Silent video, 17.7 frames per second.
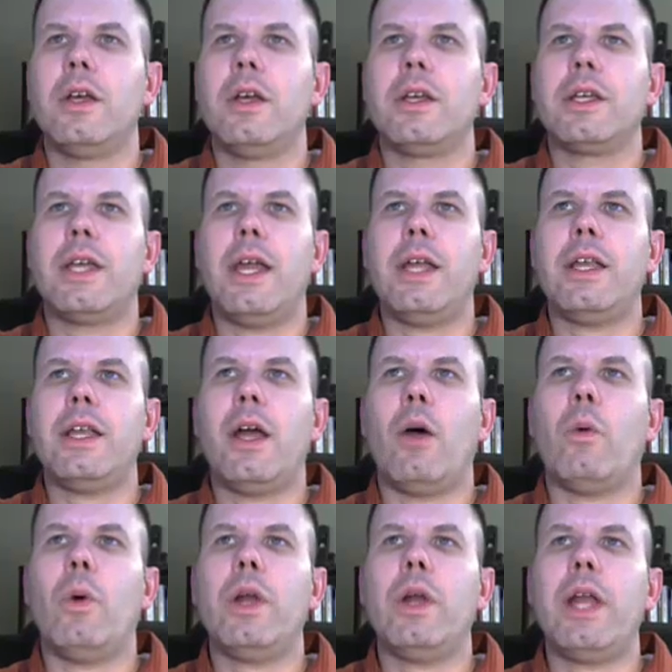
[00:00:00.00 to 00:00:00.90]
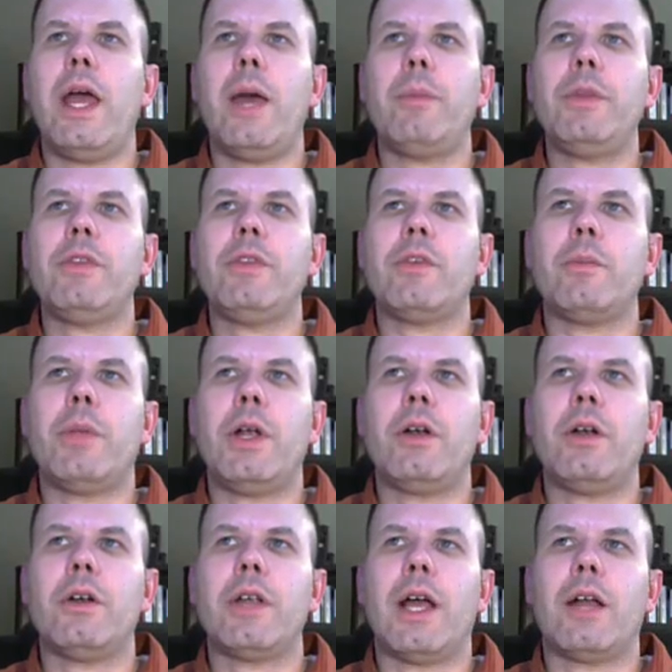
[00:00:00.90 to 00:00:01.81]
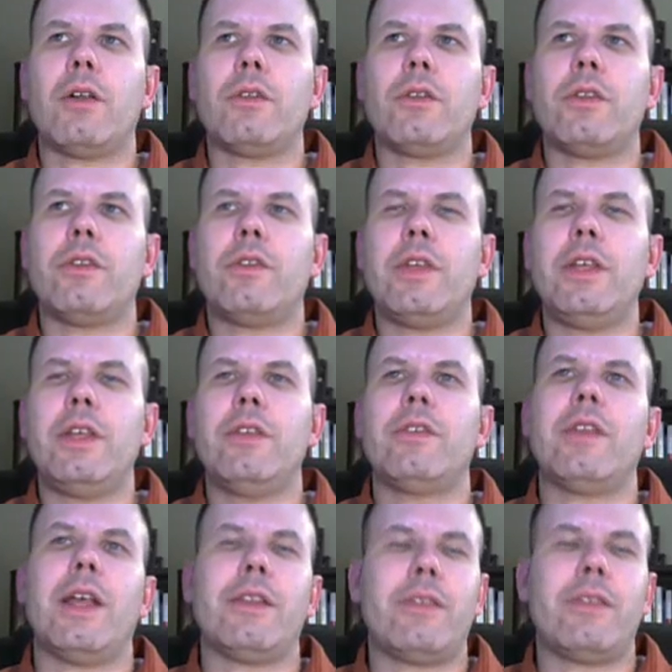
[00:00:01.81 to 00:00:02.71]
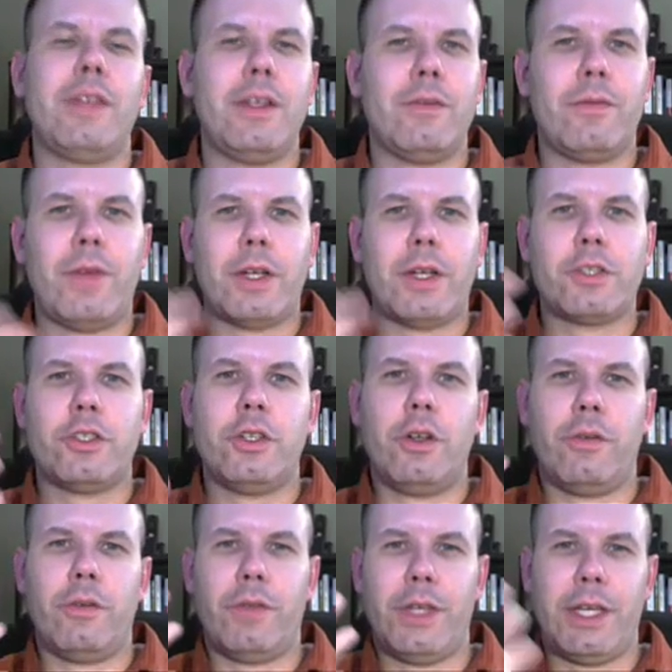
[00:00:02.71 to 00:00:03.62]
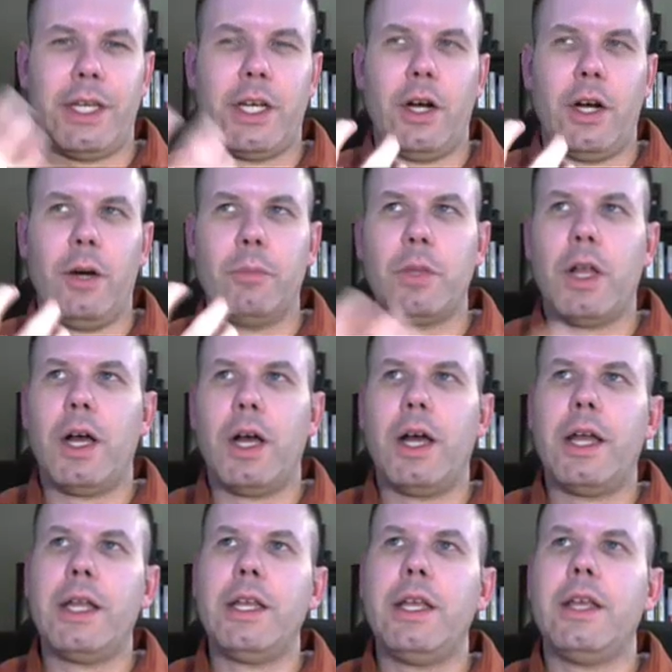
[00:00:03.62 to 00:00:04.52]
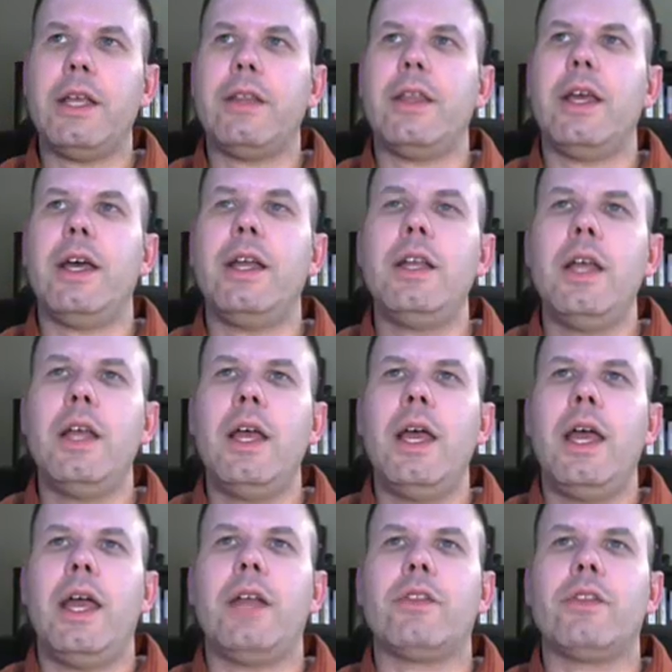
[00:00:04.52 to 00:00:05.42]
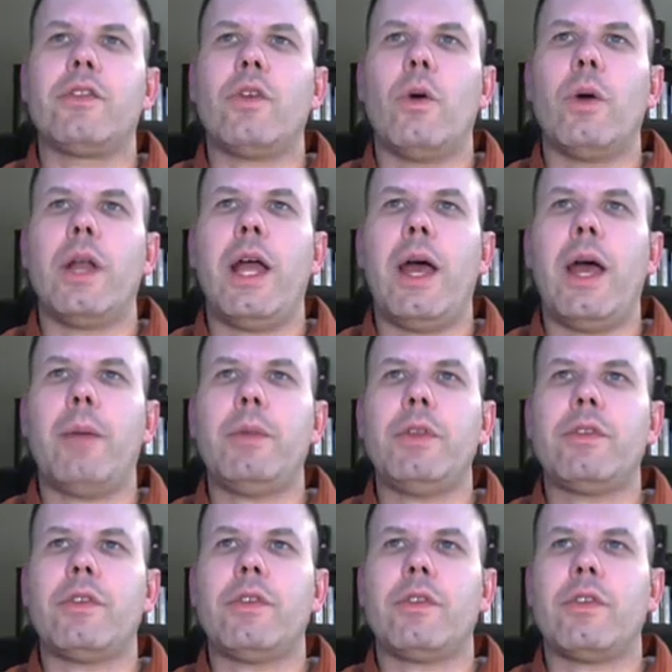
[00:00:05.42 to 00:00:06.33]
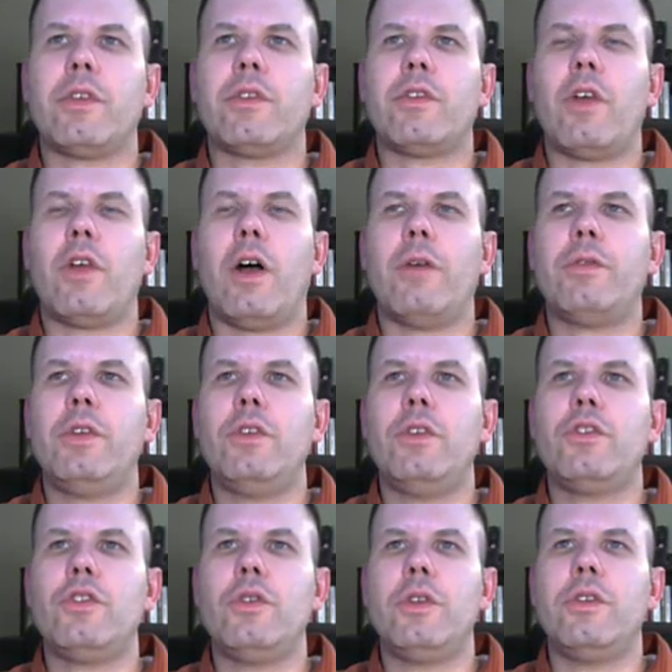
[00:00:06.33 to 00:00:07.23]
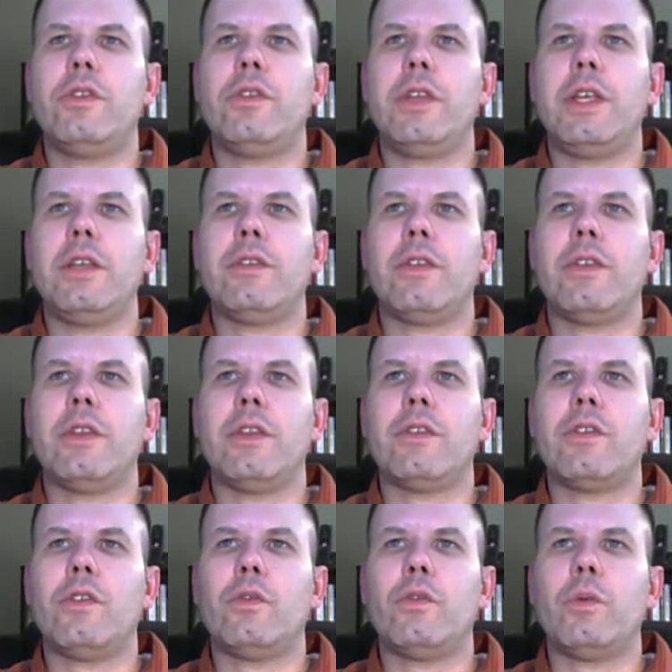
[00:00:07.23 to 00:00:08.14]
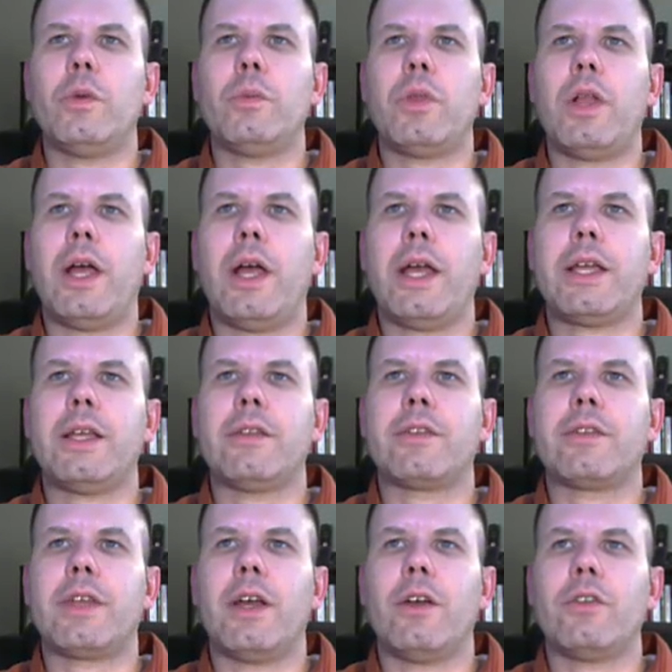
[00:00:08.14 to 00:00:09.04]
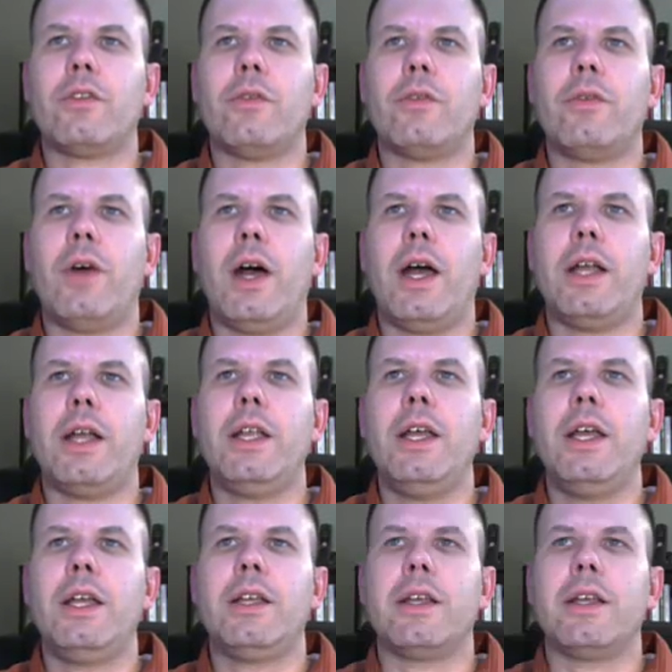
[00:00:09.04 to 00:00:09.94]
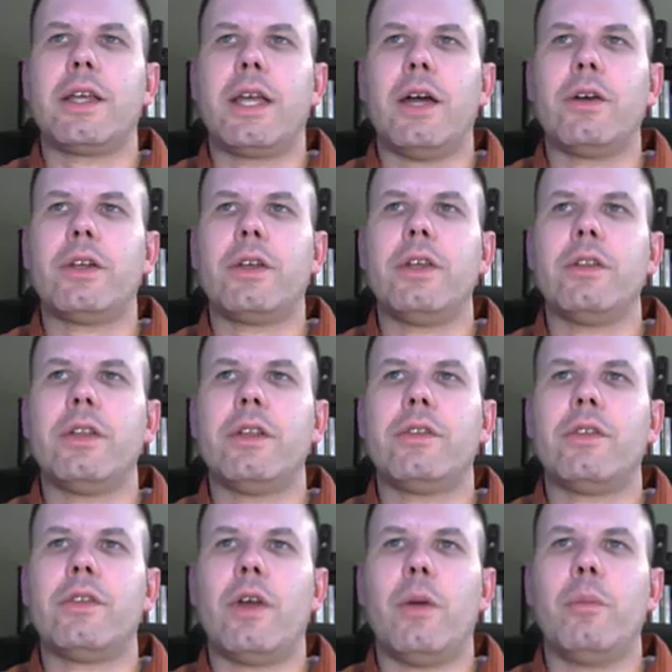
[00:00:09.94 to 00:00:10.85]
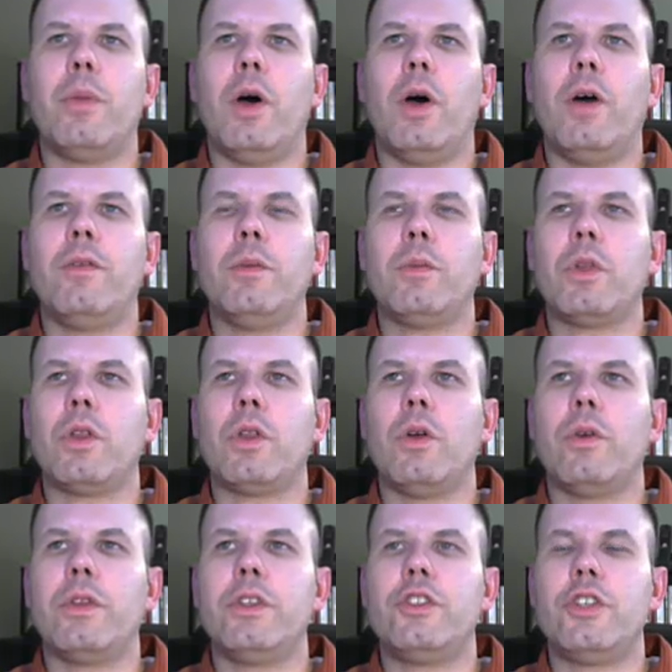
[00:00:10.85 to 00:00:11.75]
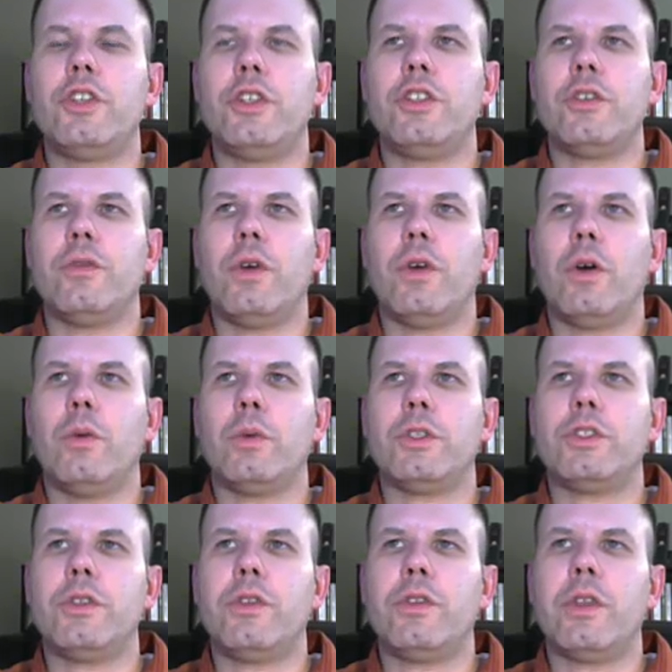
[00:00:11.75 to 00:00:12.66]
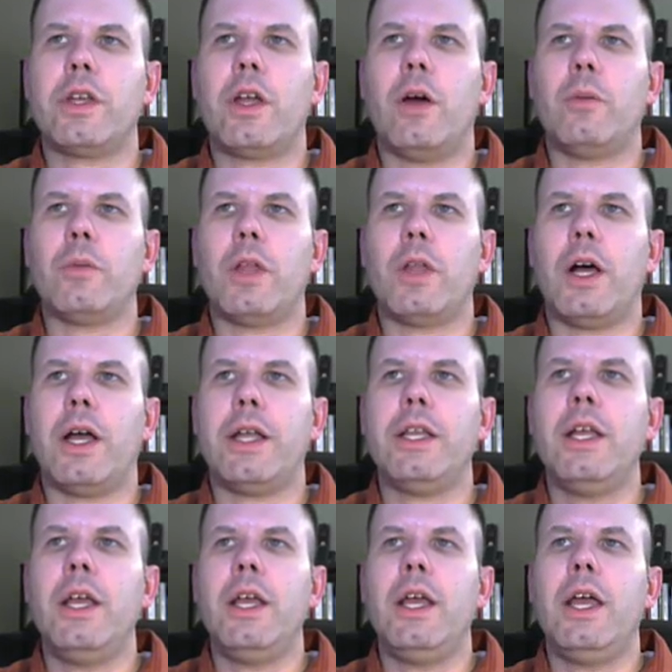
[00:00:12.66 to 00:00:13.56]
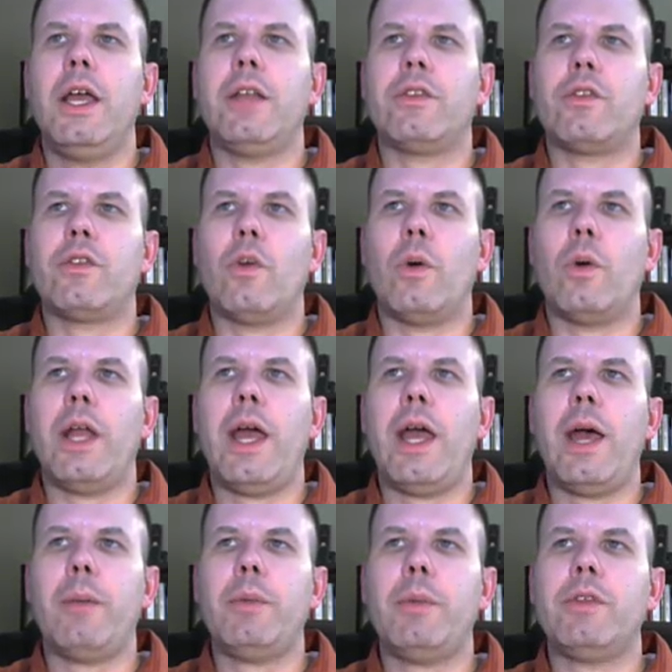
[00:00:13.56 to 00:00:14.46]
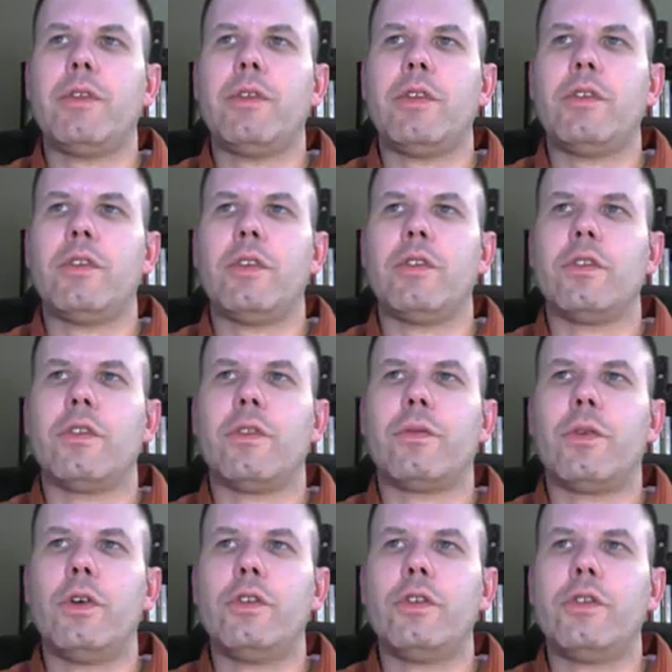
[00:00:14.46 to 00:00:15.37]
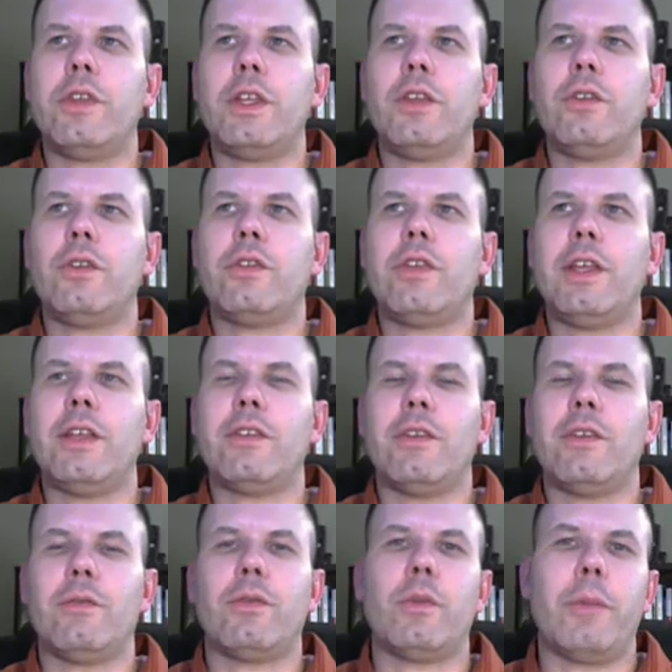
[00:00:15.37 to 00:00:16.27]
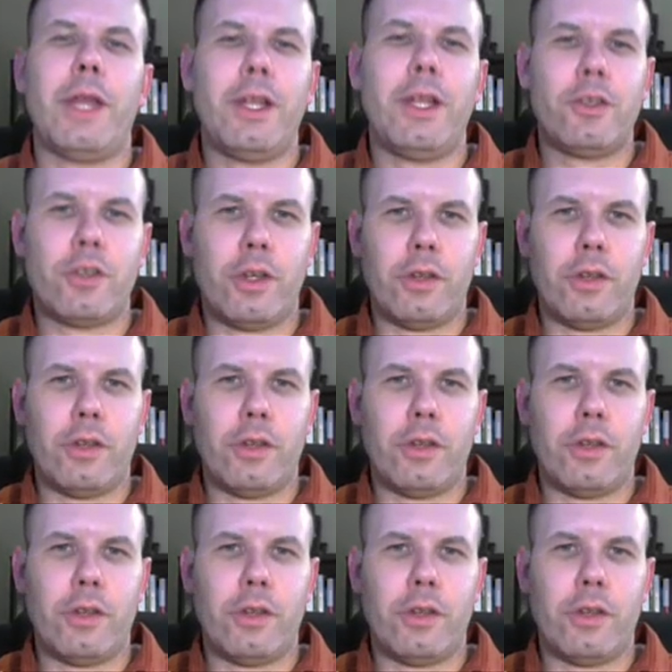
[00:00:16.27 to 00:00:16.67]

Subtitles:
Okay, now what happens in periodontal disease? That's the infection of the gum line in that. And so what happens, it's a soft tissue disease, and this is when plaque gets calcified, the calculus above and below the gingiva, which is the gum line. And so what happens is the first thing you see is inflammation.